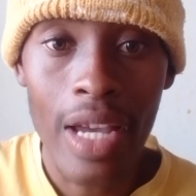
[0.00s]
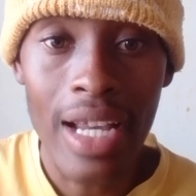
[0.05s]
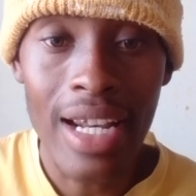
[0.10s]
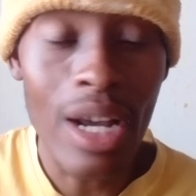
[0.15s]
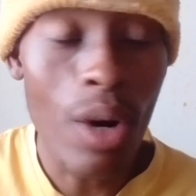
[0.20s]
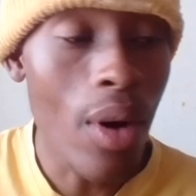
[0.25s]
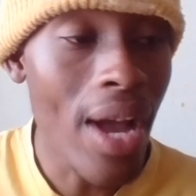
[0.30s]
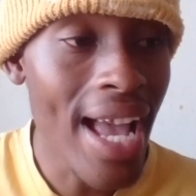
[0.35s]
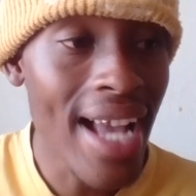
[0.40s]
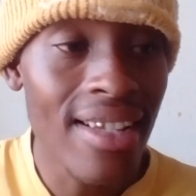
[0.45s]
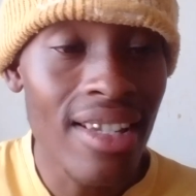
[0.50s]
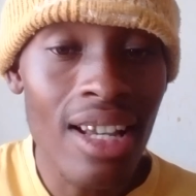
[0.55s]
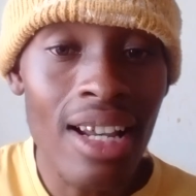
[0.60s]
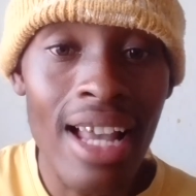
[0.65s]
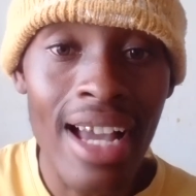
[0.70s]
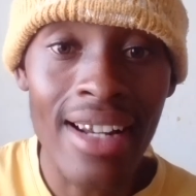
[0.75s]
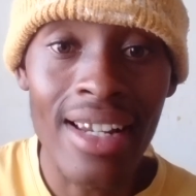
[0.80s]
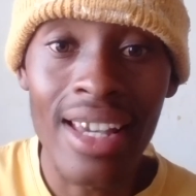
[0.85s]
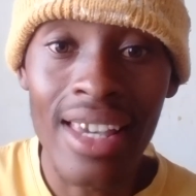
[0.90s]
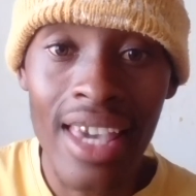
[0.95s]
they were acting
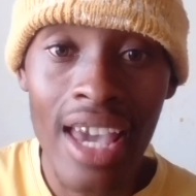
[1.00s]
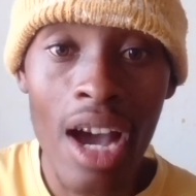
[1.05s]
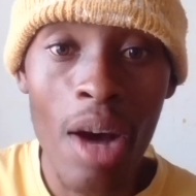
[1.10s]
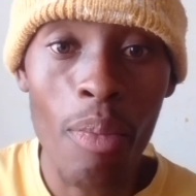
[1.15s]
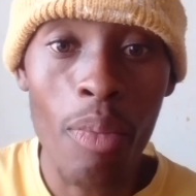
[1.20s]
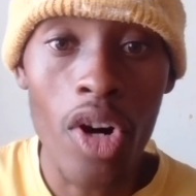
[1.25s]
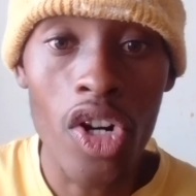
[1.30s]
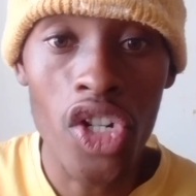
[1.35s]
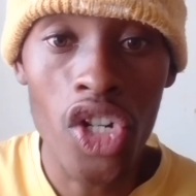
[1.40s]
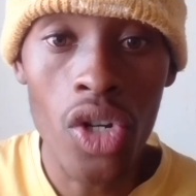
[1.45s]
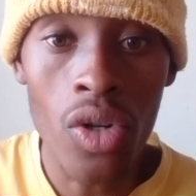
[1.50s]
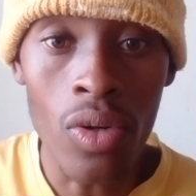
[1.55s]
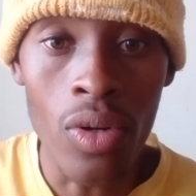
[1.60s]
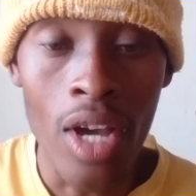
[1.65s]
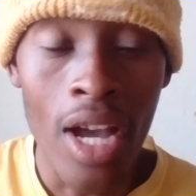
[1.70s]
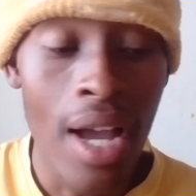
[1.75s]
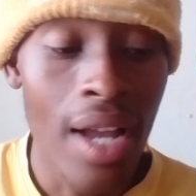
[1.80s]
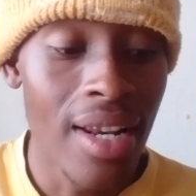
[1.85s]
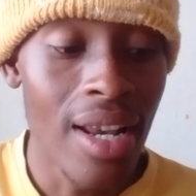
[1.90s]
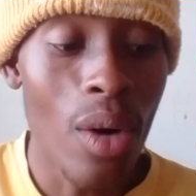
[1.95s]
like they care about you.
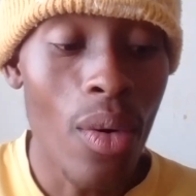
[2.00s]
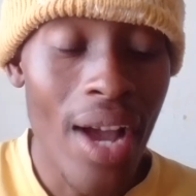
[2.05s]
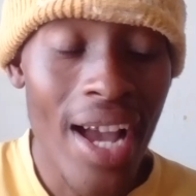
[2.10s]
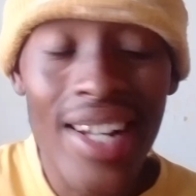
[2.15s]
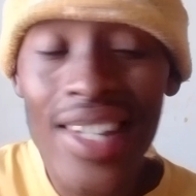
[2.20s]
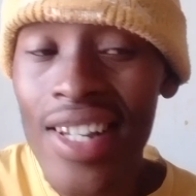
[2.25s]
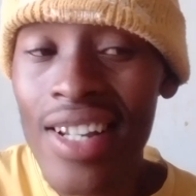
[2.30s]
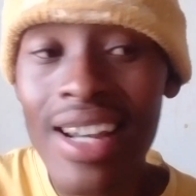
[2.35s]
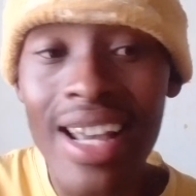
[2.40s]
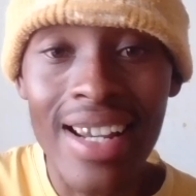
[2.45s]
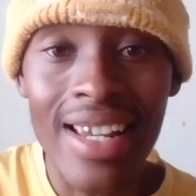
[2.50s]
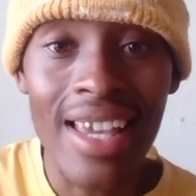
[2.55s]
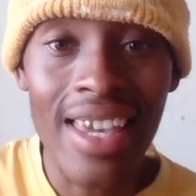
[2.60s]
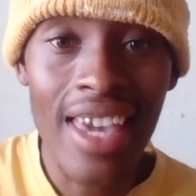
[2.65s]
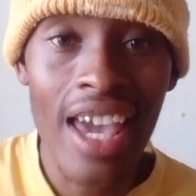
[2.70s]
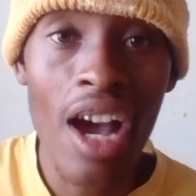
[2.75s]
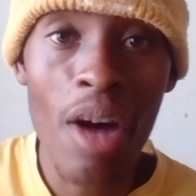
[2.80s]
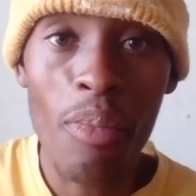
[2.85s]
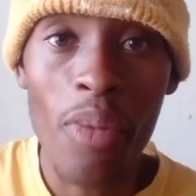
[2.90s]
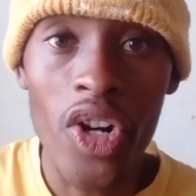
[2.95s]
They were acting like they
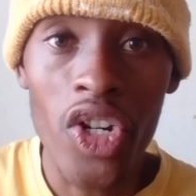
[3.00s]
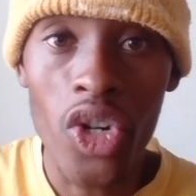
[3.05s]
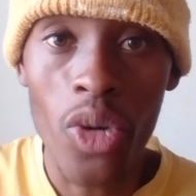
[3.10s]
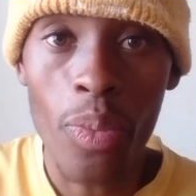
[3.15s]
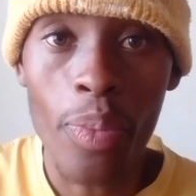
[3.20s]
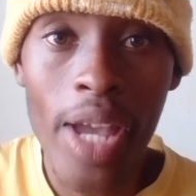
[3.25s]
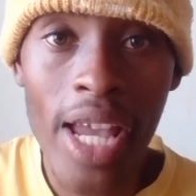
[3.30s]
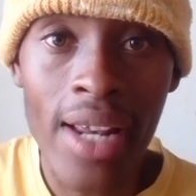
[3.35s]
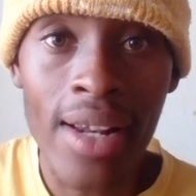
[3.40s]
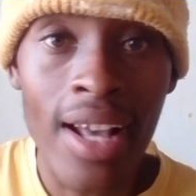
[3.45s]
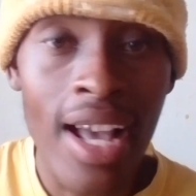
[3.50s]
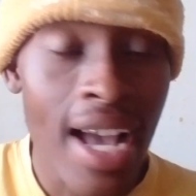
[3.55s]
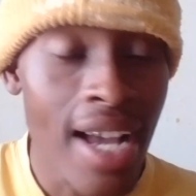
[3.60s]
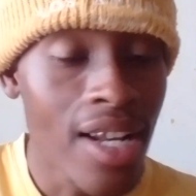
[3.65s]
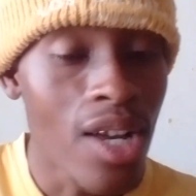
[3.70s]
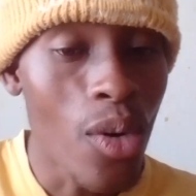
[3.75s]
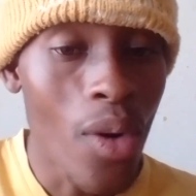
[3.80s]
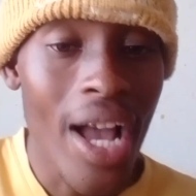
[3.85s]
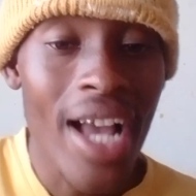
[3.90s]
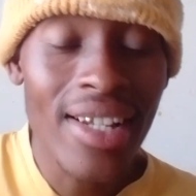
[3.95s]
care about your pain.
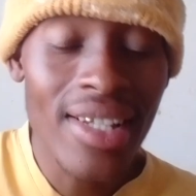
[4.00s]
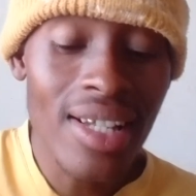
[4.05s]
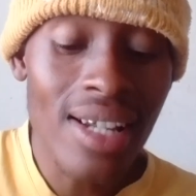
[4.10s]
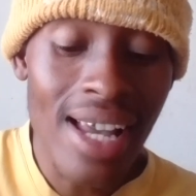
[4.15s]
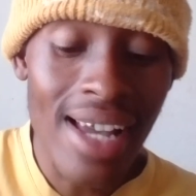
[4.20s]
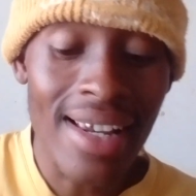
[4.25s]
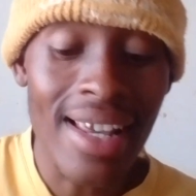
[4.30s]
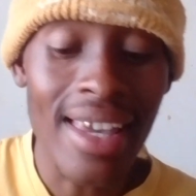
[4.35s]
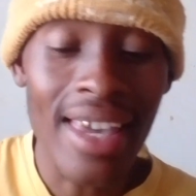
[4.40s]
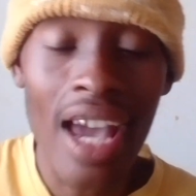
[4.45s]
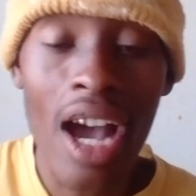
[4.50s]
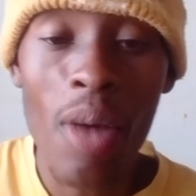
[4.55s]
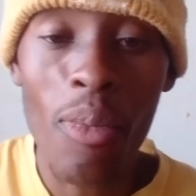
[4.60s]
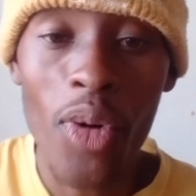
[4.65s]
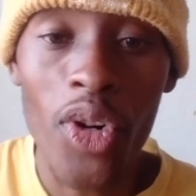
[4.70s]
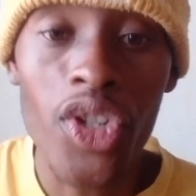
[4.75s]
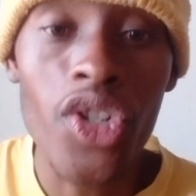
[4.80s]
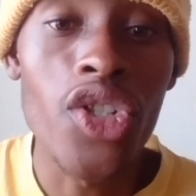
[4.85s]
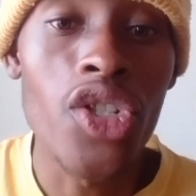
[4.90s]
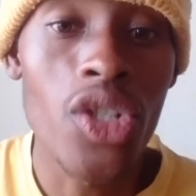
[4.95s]
They were acting like they care
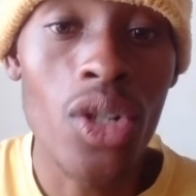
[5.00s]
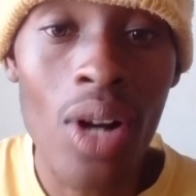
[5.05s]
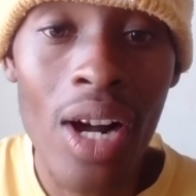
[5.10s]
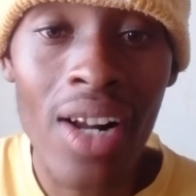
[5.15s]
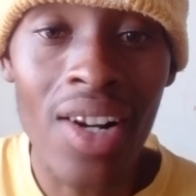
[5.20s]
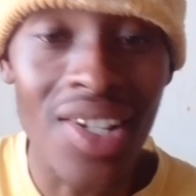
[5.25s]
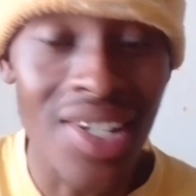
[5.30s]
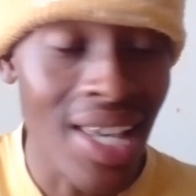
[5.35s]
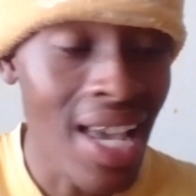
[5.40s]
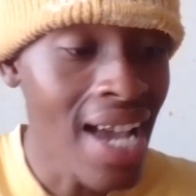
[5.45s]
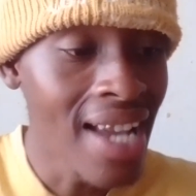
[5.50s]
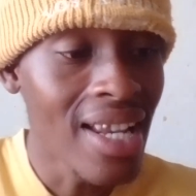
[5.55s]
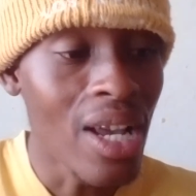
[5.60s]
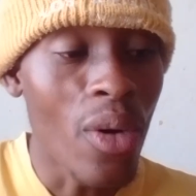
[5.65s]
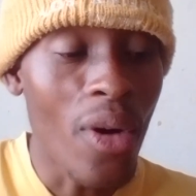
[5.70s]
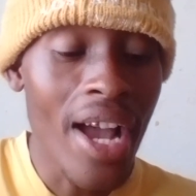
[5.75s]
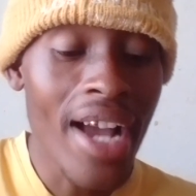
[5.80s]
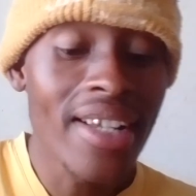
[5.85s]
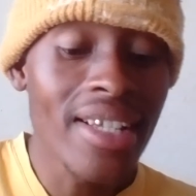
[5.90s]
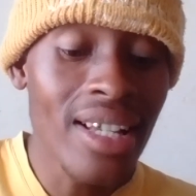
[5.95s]
about your struggles.
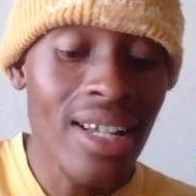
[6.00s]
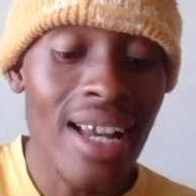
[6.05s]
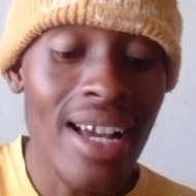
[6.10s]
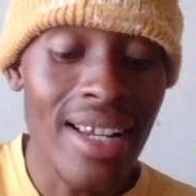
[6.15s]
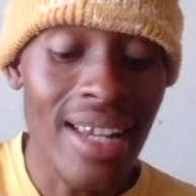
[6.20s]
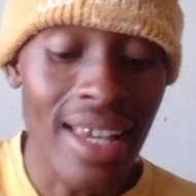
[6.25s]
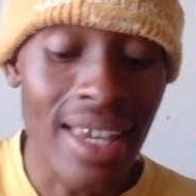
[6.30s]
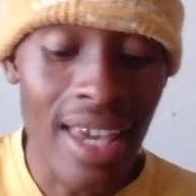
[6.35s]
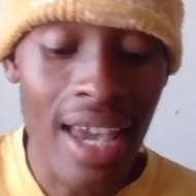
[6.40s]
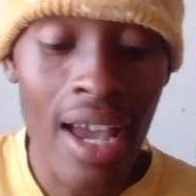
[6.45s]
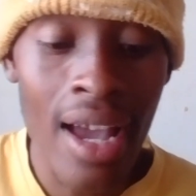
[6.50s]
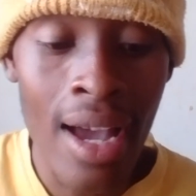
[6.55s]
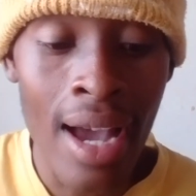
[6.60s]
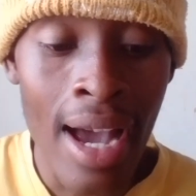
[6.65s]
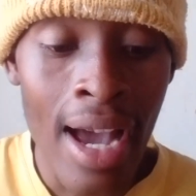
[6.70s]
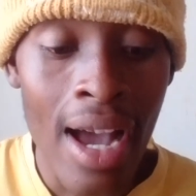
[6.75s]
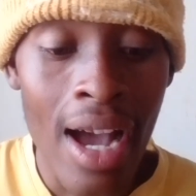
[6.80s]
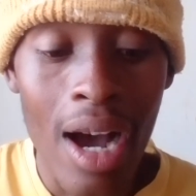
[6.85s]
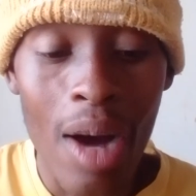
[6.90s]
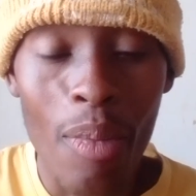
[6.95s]
They were acting like they care
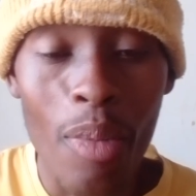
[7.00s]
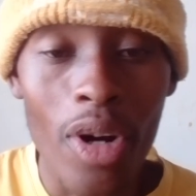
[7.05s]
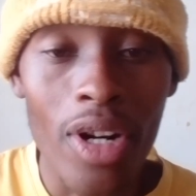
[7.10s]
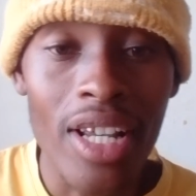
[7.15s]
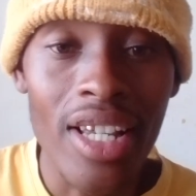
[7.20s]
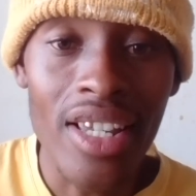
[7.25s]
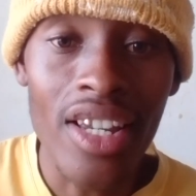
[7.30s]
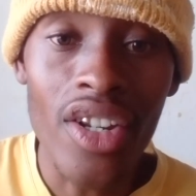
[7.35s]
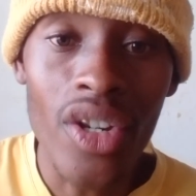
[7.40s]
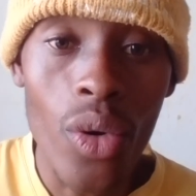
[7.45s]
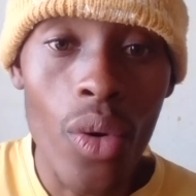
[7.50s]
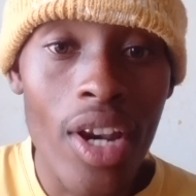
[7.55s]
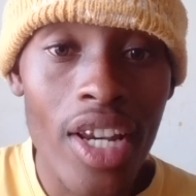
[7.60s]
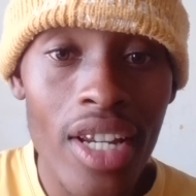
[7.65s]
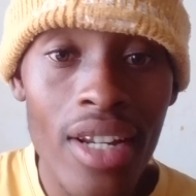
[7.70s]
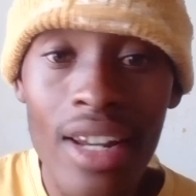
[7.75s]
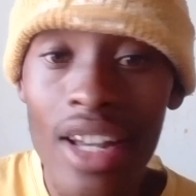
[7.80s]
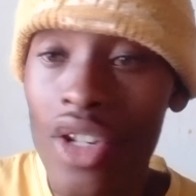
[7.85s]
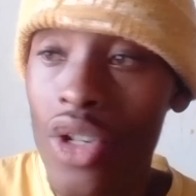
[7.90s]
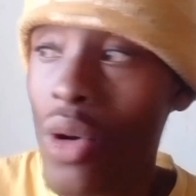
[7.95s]
about the
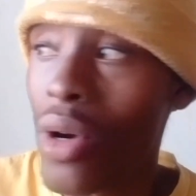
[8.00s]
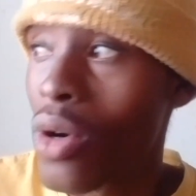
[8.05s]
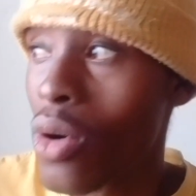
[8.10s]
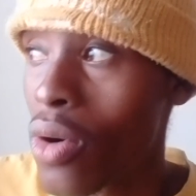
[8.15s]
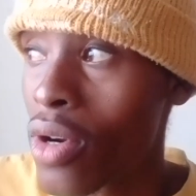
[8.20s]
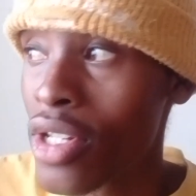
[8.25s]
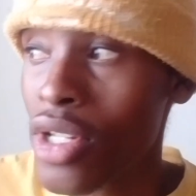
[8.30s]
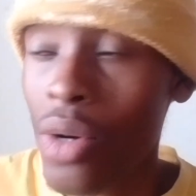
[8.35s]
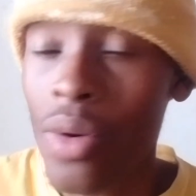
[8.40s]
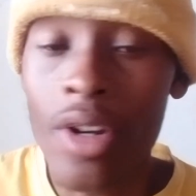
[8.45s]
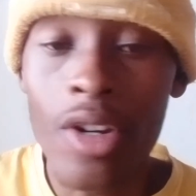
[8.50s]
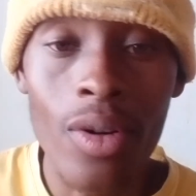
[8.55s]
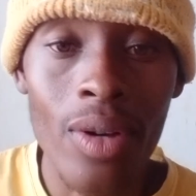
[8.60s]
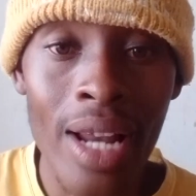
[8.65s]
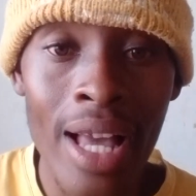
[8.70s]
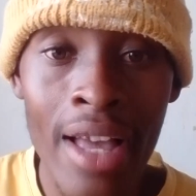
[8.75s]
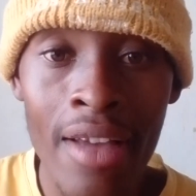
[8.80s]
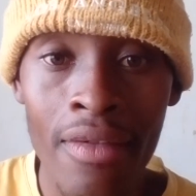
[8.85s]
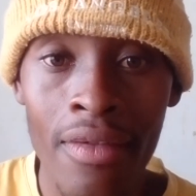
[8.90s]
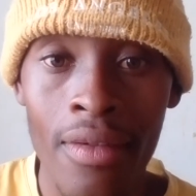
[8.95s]
situation that you were going through in your
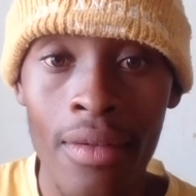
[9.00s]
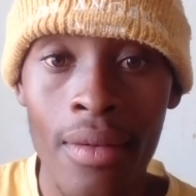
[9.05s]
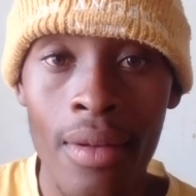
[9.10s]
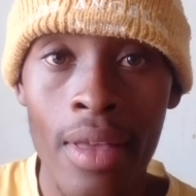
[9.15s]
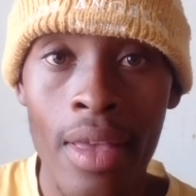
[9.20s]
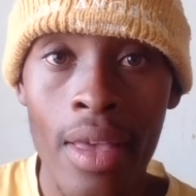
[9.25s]
life